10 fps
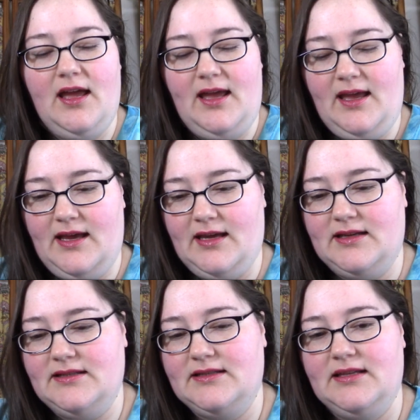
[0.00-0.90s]

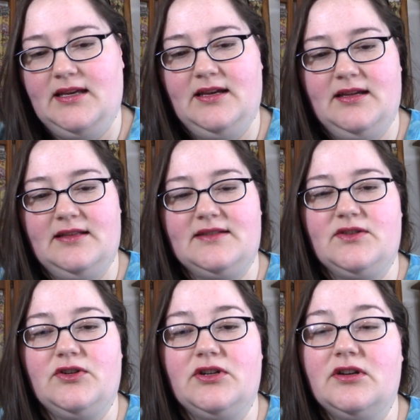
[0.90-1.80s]
and this
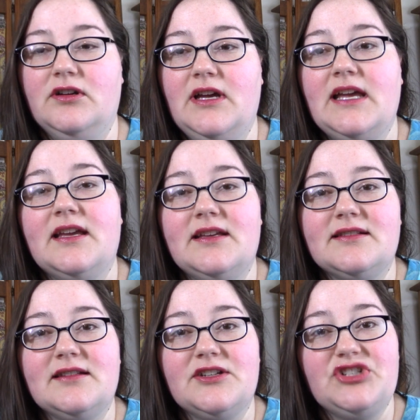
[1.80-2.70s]
little girl
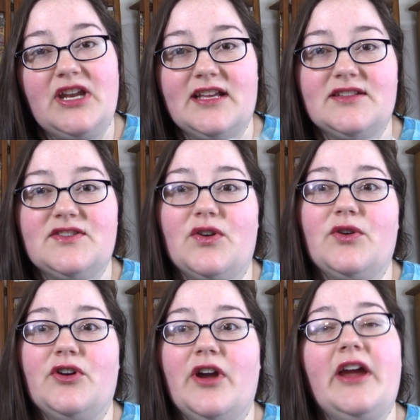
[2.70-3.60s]
is non-shedding so
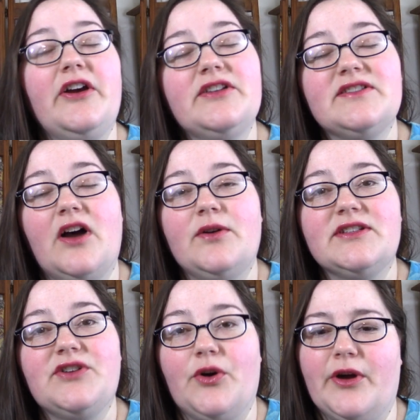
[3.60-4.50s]
her hair is
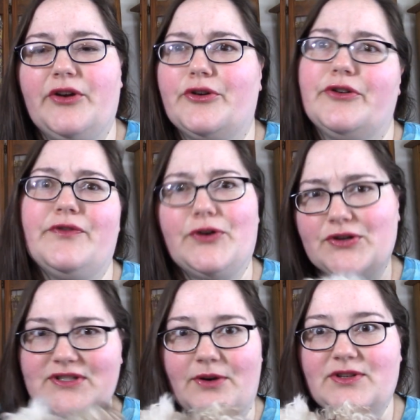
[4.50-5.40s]
always growing or her
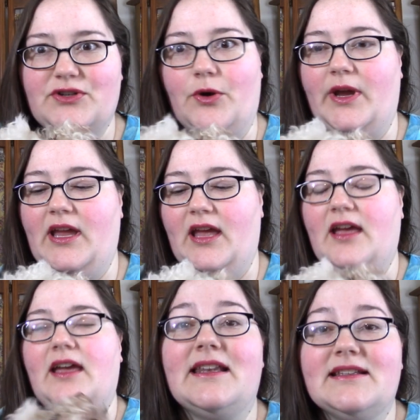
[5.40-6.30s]
fur is always growing
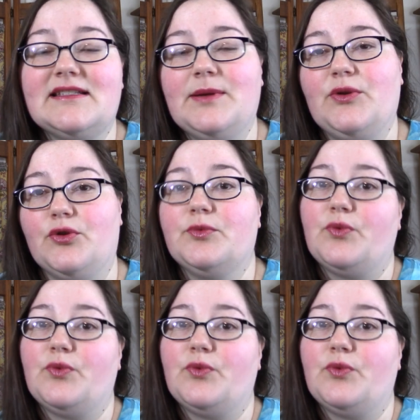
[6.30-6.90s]
needs to be groomed